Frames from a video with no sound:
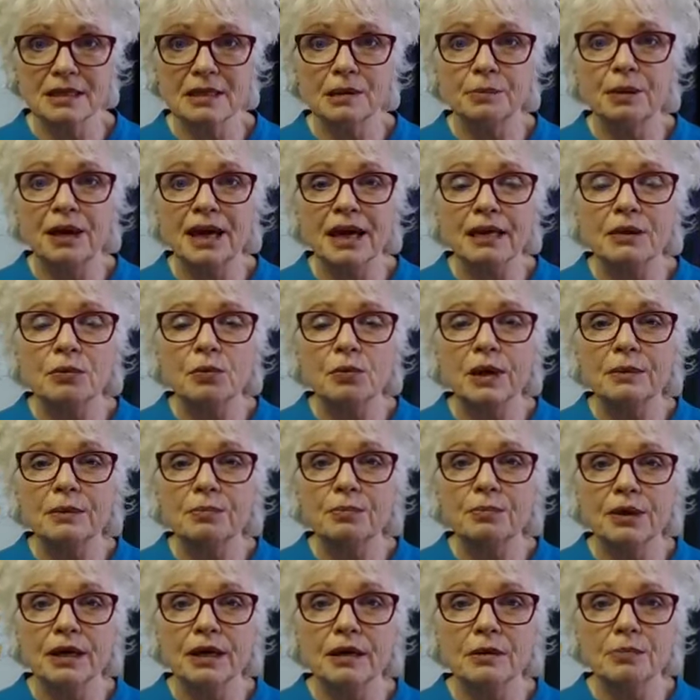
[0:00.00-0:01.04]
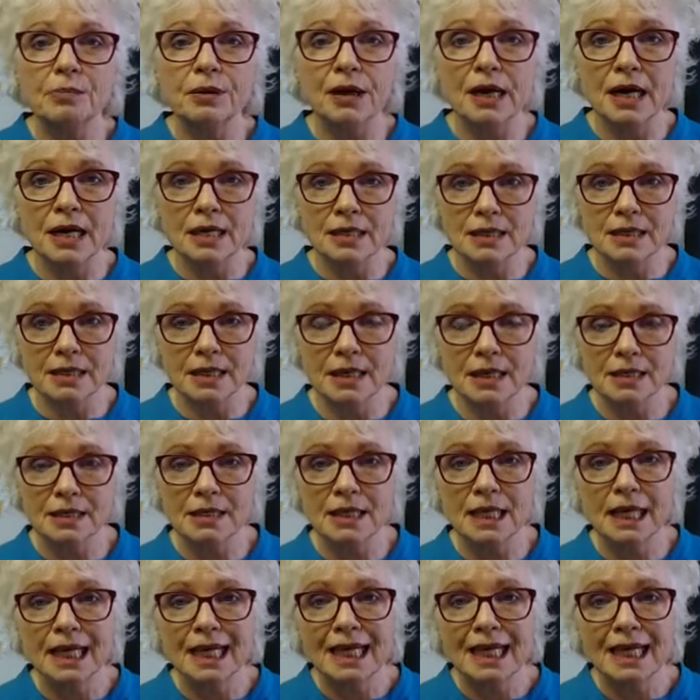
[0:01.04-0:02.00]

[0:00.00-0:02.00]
The Pathway Prayer Process